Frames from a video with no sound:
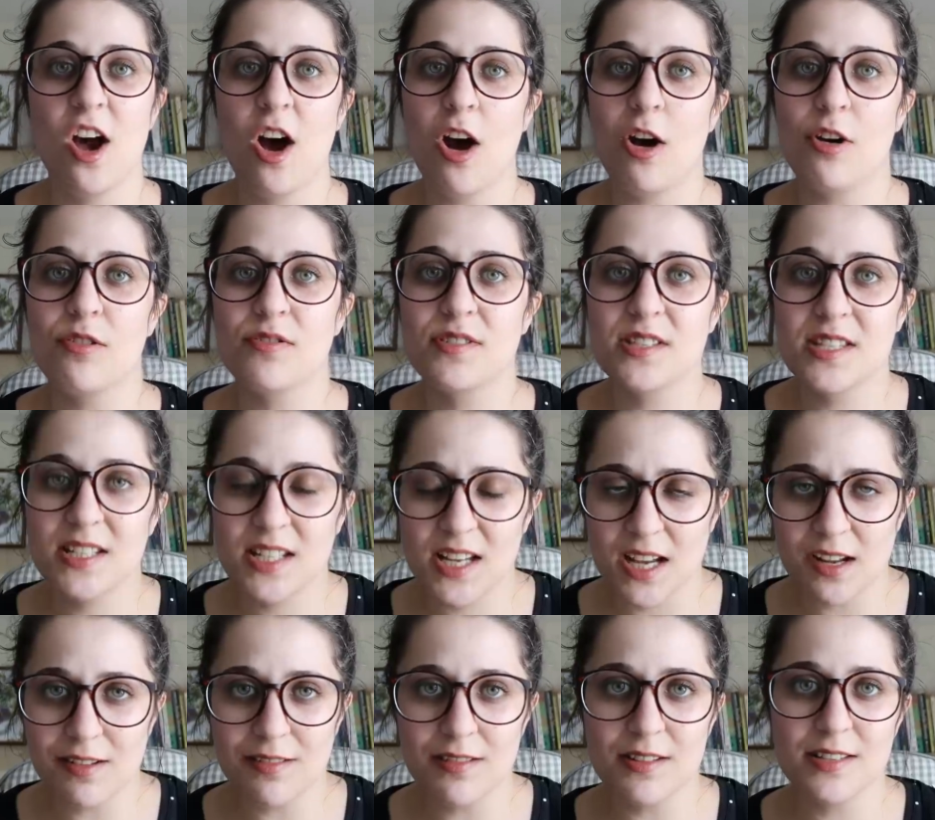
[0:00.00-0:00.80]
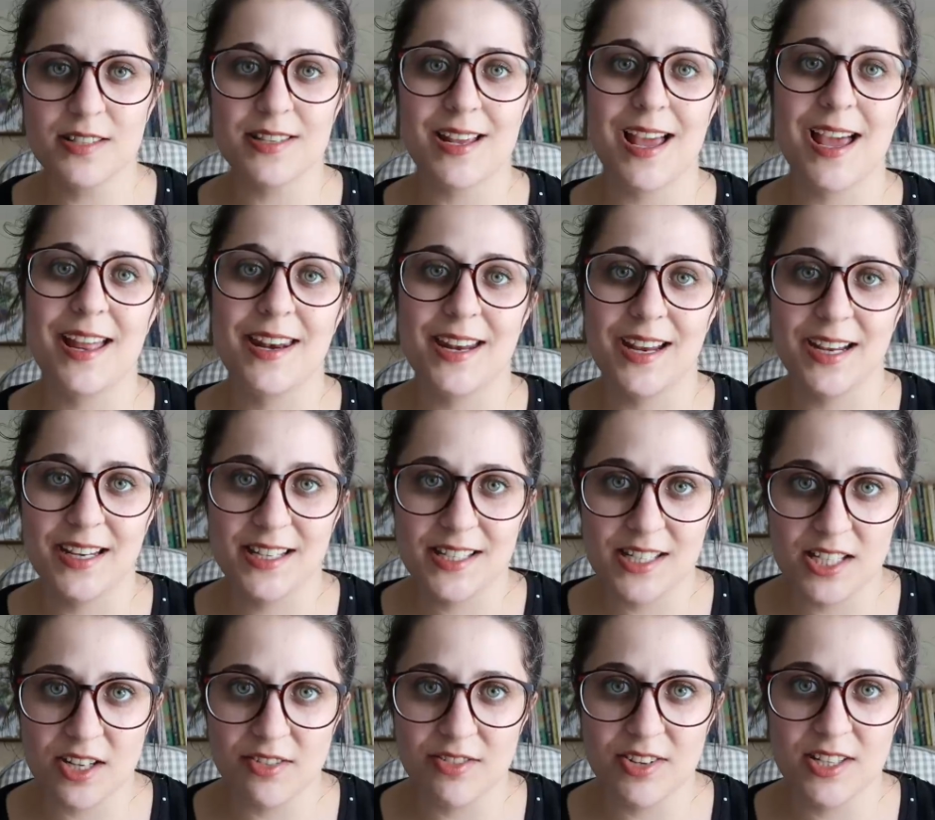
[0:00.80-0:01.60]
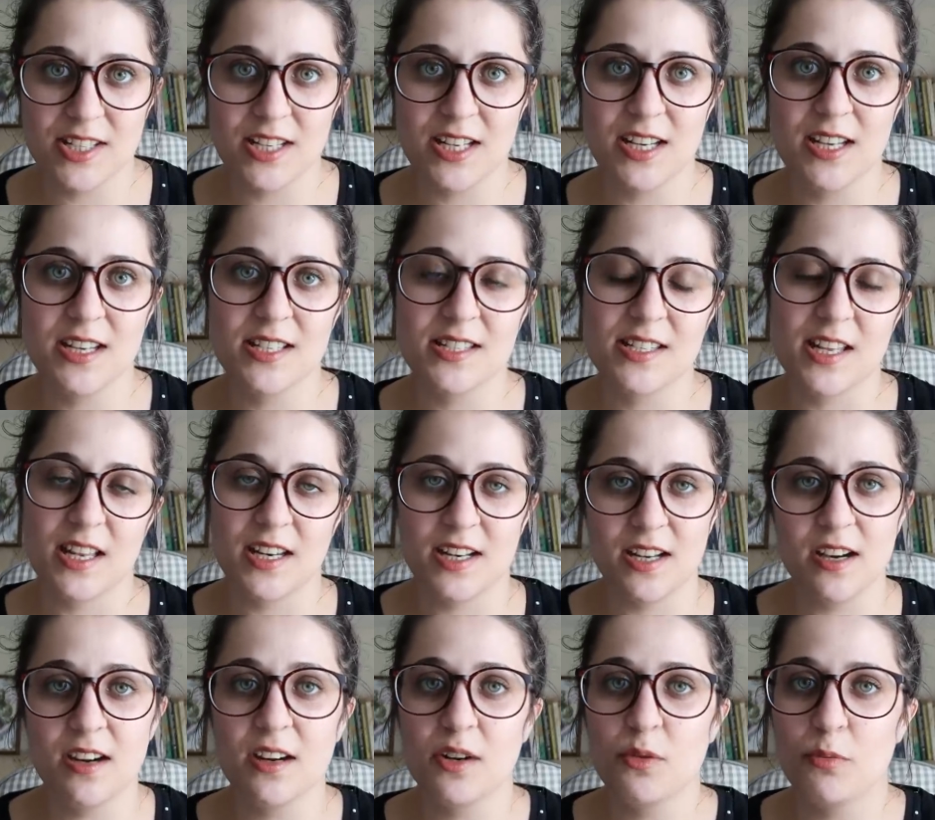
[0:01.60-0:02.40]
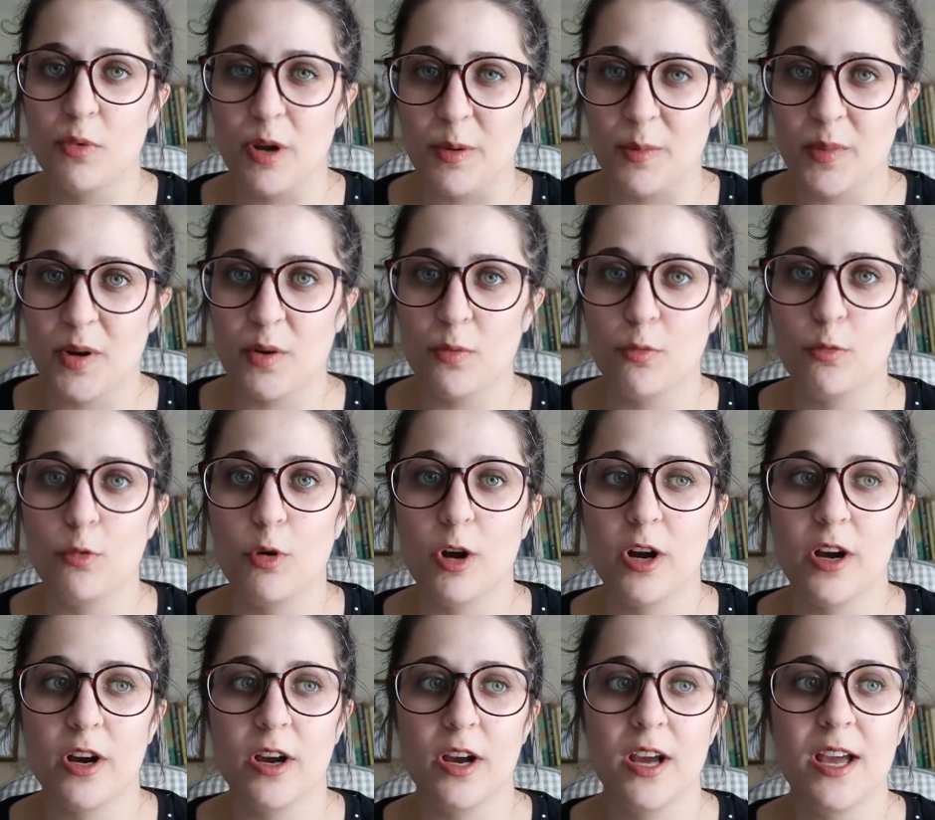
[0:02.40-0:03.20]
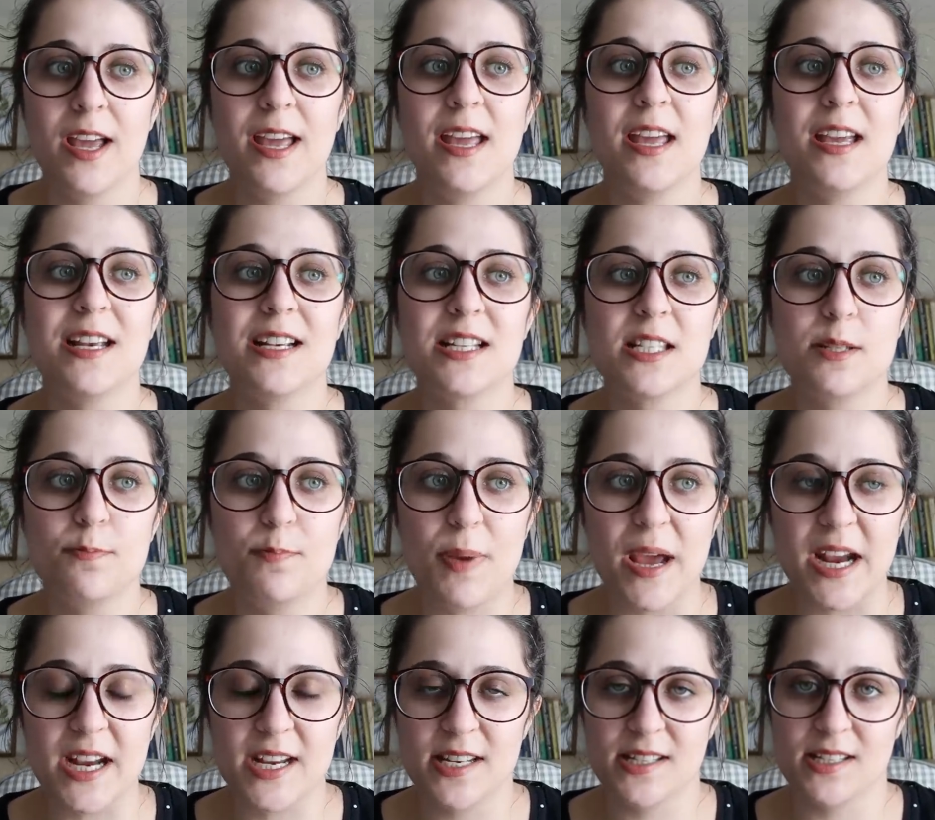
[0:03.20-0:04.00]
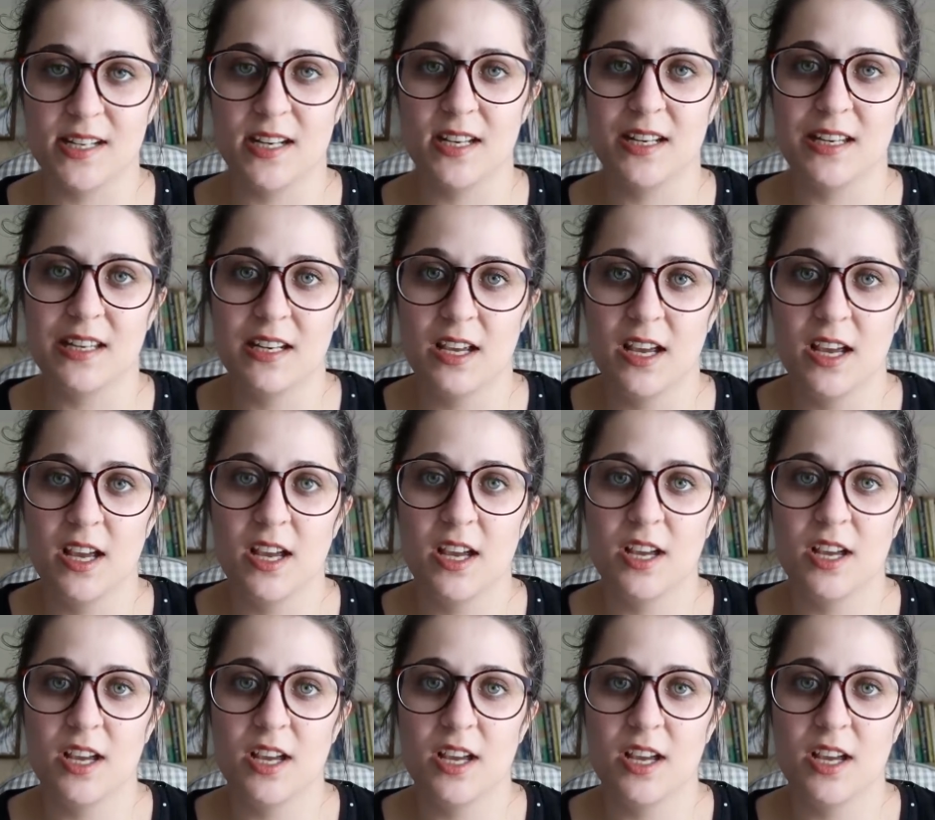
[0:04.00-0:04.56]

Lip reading: of skills and activities that young women were expected